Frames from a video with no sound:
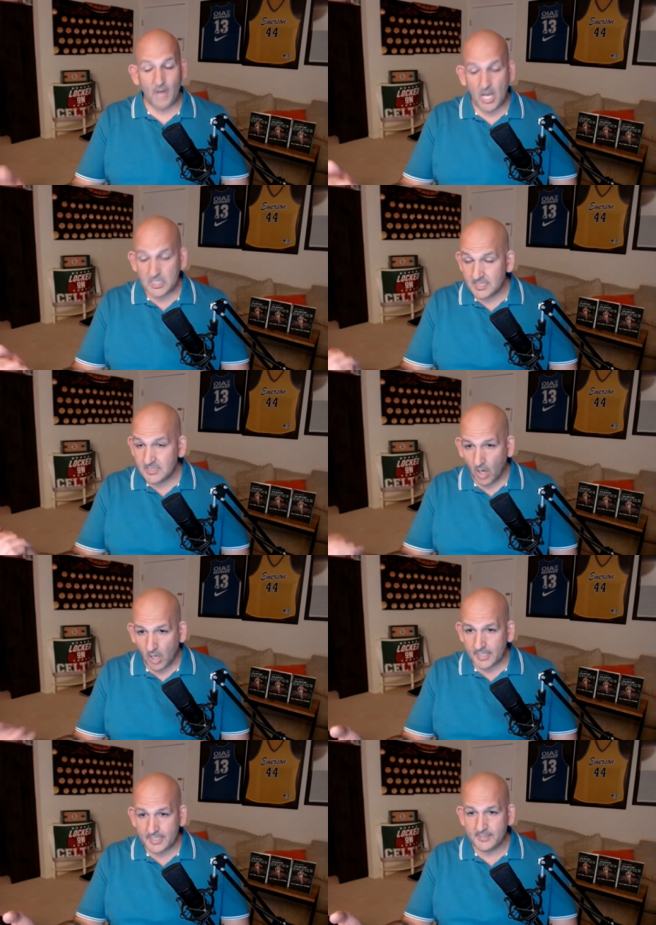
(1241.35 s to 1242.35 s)
Boston
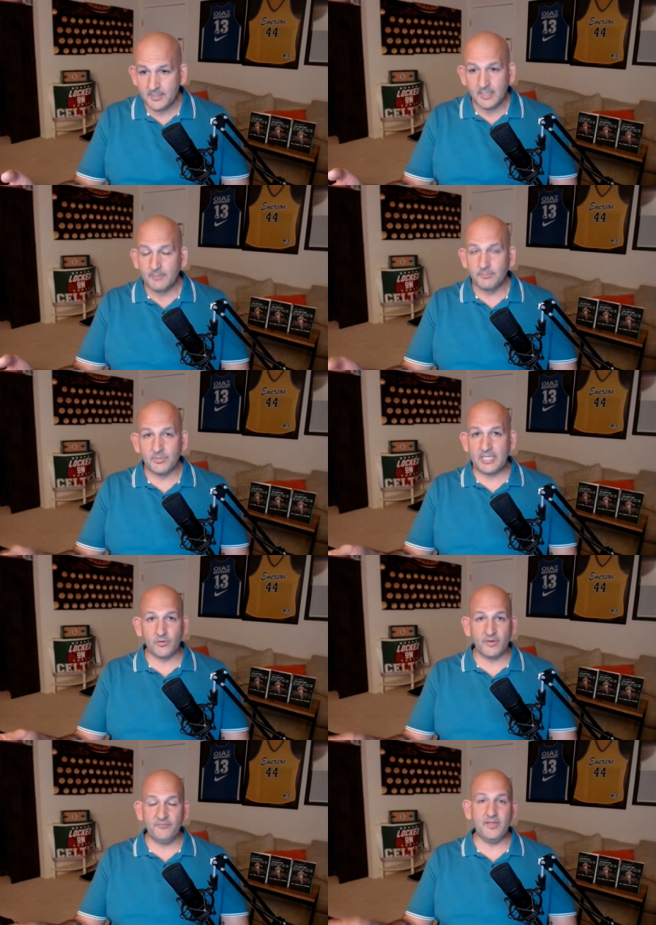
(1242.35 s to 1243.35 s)
targeted Blake
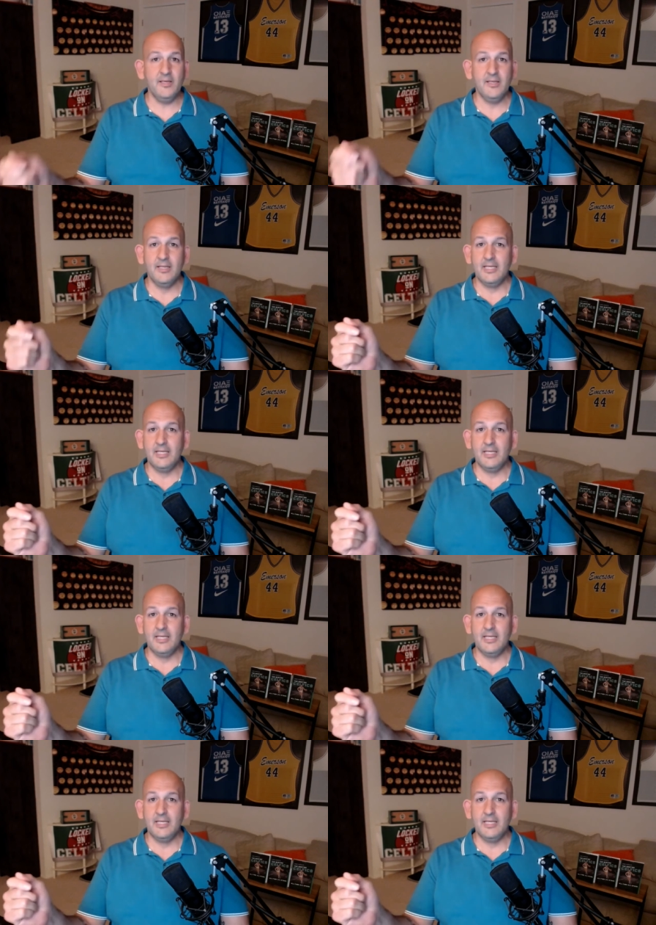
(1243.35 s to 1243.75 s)
Griffin.